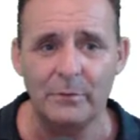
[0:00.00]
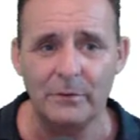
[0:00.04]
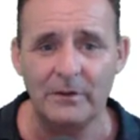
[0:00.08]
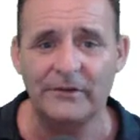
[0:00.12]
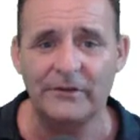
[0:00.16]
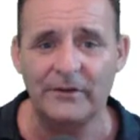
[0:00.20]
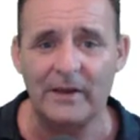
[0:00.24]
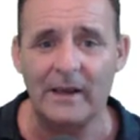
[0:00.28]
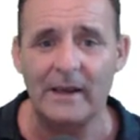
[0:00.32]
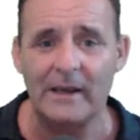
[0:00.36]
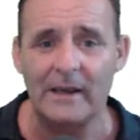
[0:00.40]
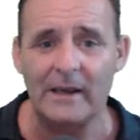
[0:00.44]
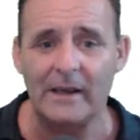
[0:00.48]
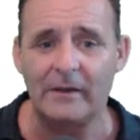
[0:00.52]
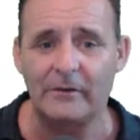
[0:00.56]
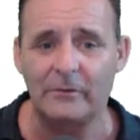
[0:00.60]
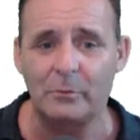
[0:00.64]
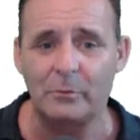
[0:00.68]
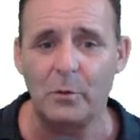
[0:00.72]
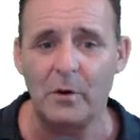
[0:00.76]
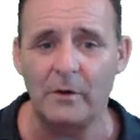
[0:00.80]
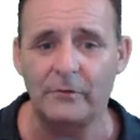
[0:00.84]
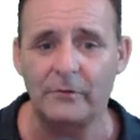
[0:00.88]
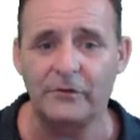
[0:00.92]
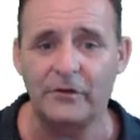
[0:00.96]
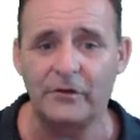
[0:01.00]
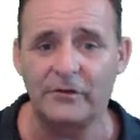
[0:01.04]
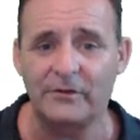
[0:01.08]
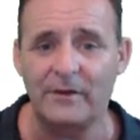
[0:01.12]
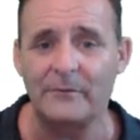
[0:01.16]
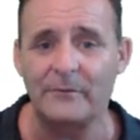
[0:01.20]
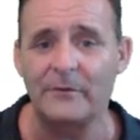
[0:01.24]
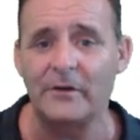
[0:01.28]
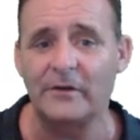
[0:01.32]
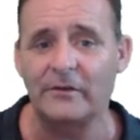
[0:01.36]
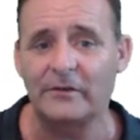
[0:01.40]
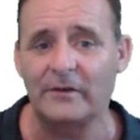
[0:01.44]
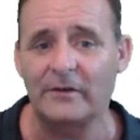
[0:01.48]
will say it's worth just
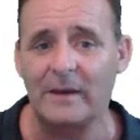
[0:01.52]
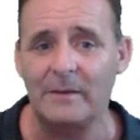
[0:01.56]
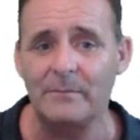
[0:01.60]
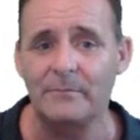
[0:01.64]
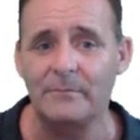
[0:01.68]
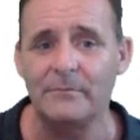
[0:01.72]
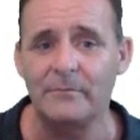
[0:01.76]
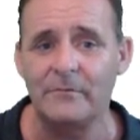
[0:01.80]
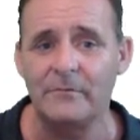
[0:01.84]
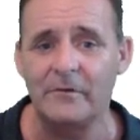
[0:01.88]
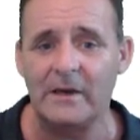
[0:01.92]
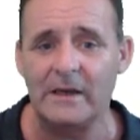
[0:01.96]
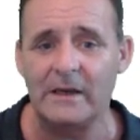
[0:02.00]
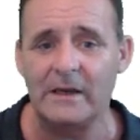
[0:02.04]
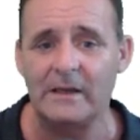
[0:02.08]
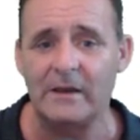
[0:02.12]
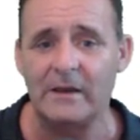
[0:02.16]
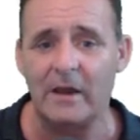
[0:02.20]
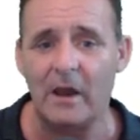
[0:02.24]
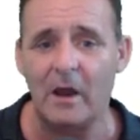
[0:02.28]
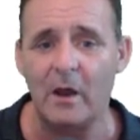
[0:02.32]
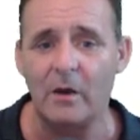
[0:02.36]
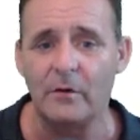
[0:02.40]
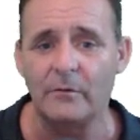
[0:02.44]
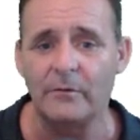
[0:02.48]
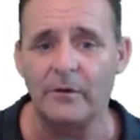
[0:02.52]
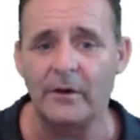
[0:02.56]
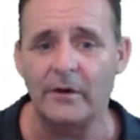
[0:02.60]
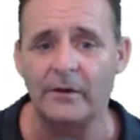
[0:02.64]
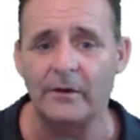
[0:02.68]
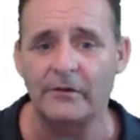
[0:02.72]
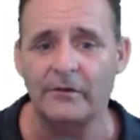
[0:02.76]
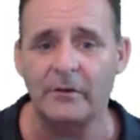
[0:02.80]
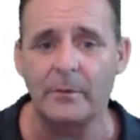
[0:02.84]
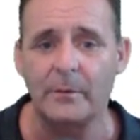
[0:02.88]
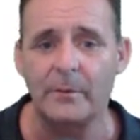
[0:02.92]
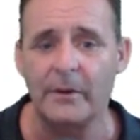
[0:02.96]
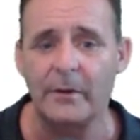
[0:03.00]
having a skim read over
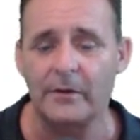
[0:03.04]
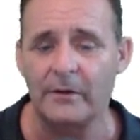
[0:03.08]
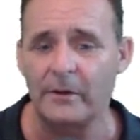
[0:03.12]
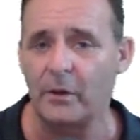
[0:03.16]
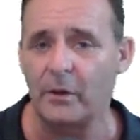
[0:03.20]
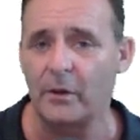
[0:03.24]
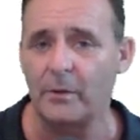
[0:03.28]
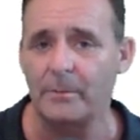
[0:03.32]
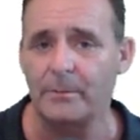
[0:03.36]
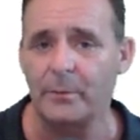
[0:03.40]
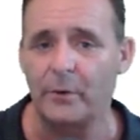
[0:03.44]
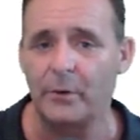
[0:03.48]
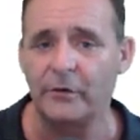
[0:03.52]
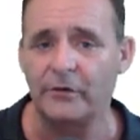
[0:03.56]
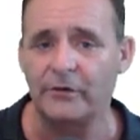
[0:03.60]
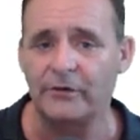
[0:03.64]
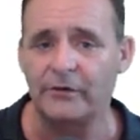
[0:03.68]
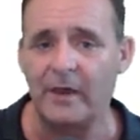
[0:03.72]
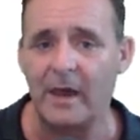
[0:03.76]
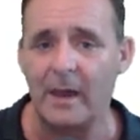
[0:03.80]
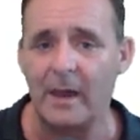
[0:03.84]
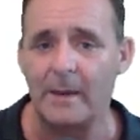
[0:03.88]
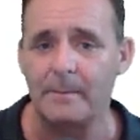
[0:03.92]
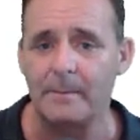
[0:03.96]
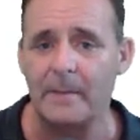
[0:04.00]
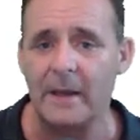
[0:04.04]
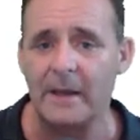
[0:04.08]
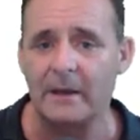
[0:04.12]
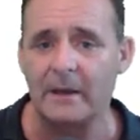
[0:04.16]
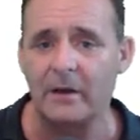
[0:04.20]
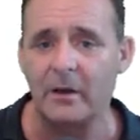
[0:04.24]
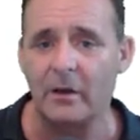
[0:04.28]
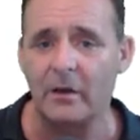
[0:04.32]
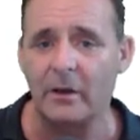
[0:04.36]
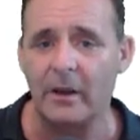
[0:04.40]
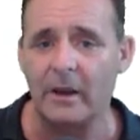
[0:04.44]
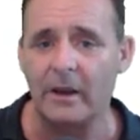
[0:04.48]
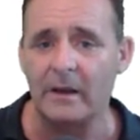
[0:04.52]
some of the other points that I
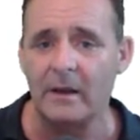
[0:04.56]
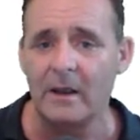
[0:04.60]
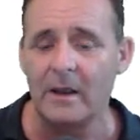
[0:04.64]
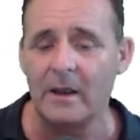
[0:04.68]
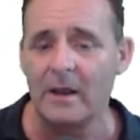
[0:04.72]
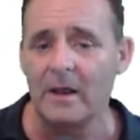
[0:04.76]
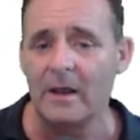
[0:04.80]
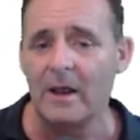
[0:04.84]
make on it.